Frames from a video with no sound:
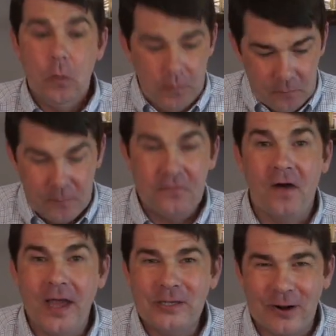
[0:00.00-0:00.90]
we
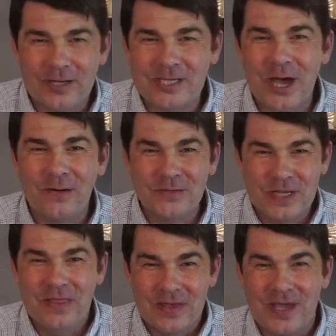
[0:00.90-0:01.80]
find
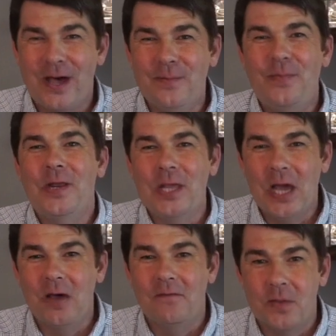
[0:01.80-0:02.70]
ourselves in the company
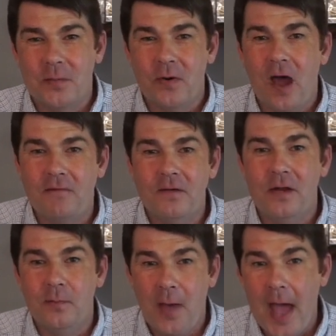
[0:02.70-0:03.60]
of the
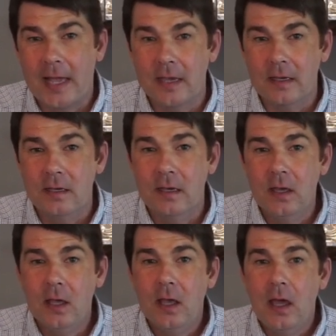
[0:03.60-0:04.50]
prophet Habakkuk,
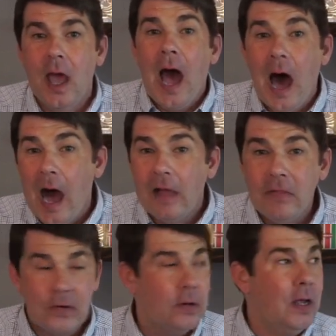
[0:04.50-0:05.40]

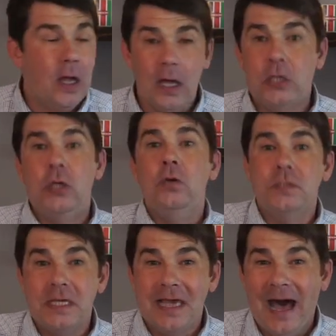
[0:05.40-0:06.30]
either
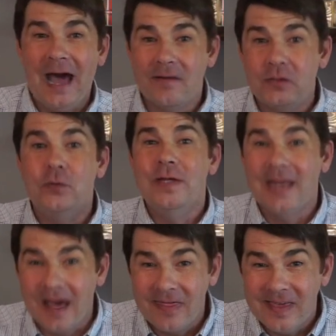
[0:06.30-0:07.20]
accusing God of doing
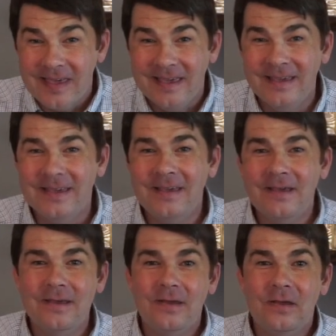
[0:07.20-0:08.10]
nothing
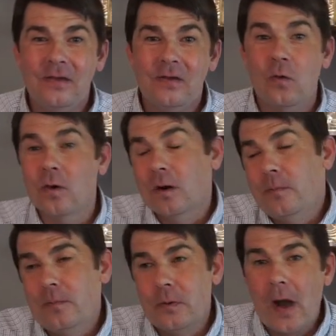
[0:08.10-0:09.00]

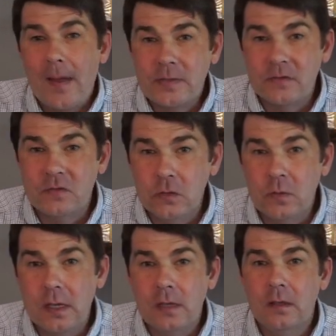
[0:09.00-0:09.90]
or perhaps of
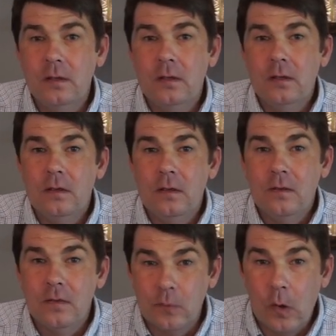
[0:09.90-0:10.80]
doing
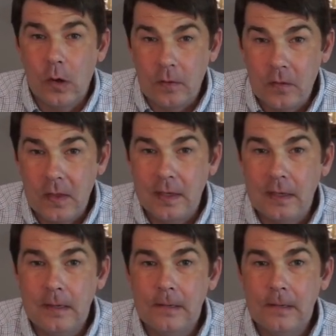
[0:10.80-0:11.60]
the wrong thing.